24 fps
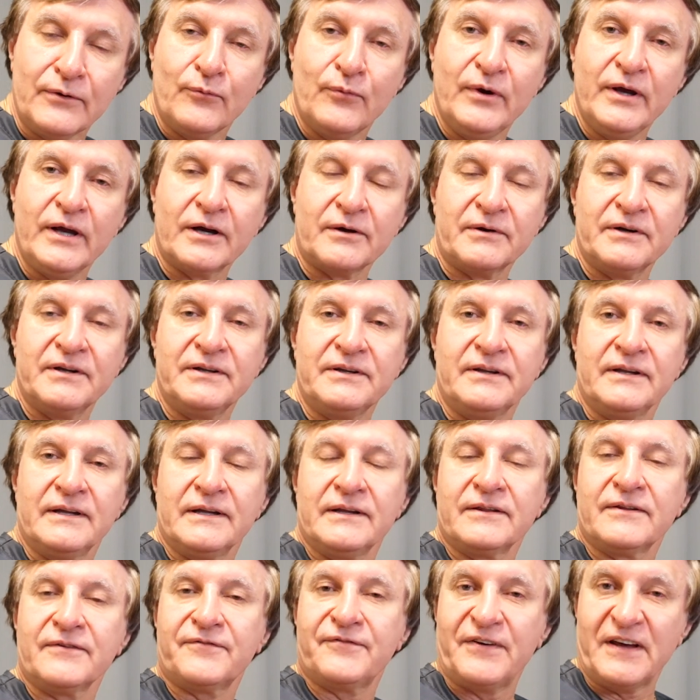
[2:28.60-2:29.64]
we are in
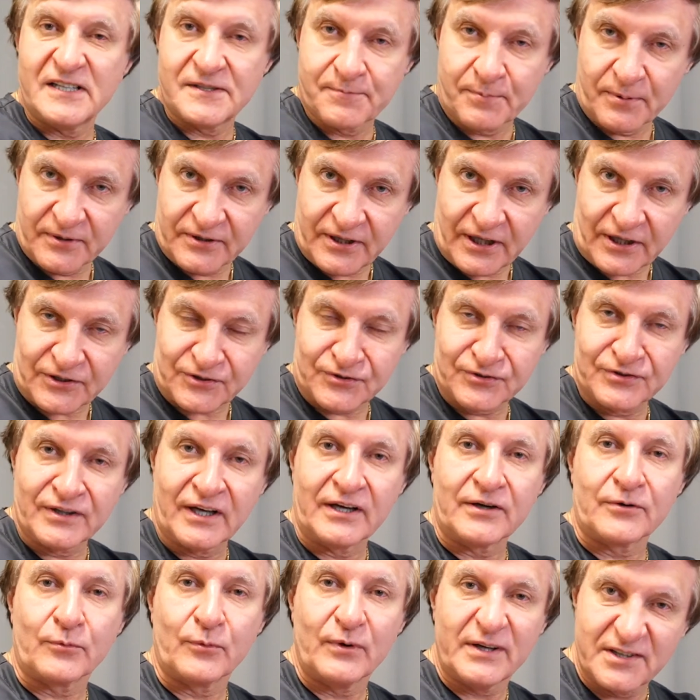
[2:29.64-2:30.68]
the face protection,
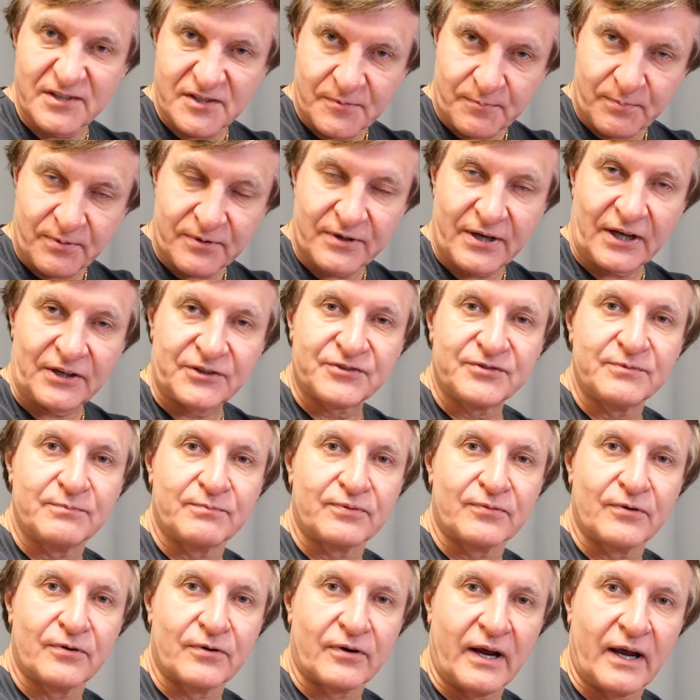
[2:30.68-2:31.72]
not witness protection
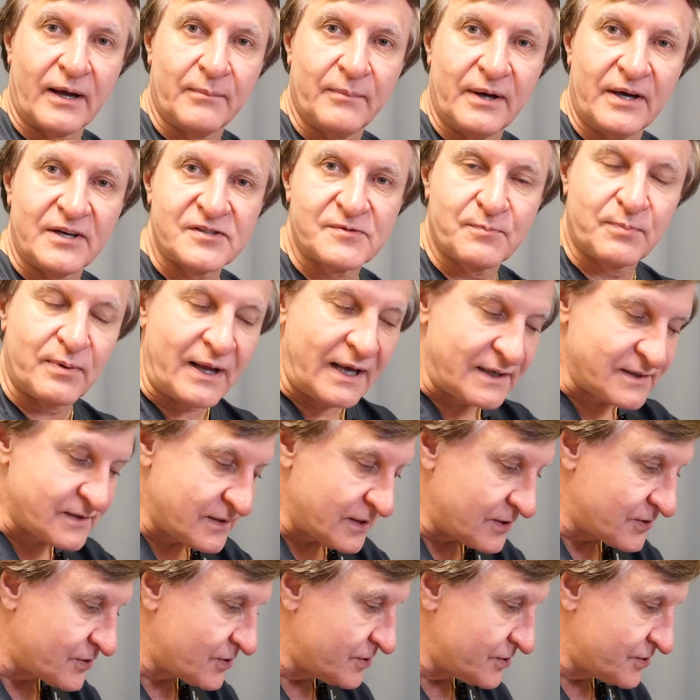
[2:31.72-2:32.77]
program as
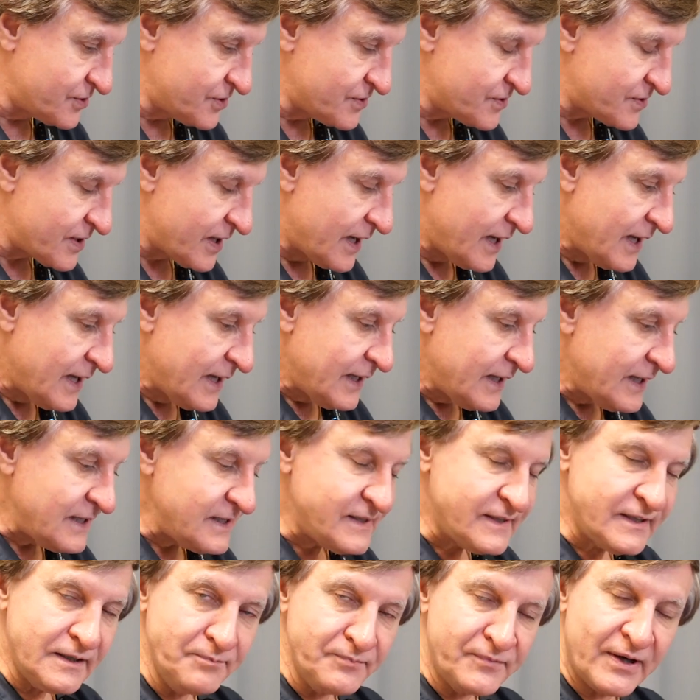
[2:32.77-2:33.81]
plastic surgeons.
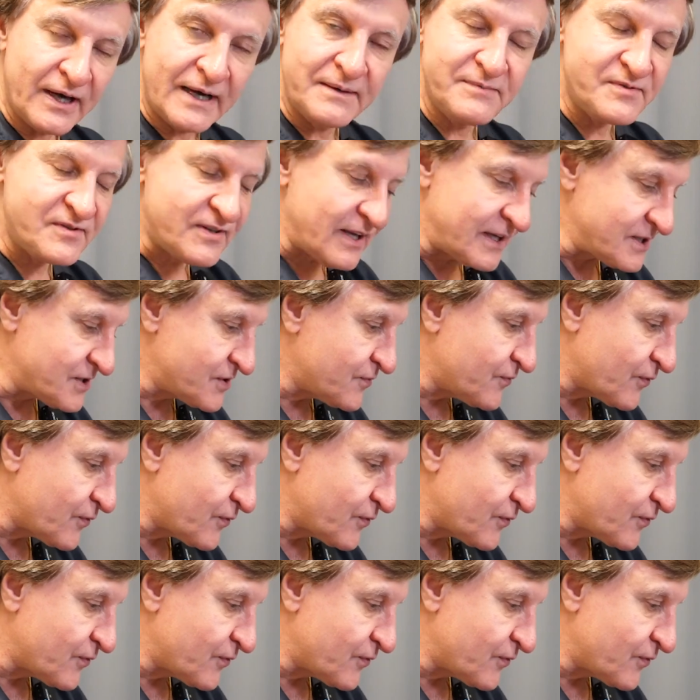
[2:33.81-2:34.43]
And sometimes that's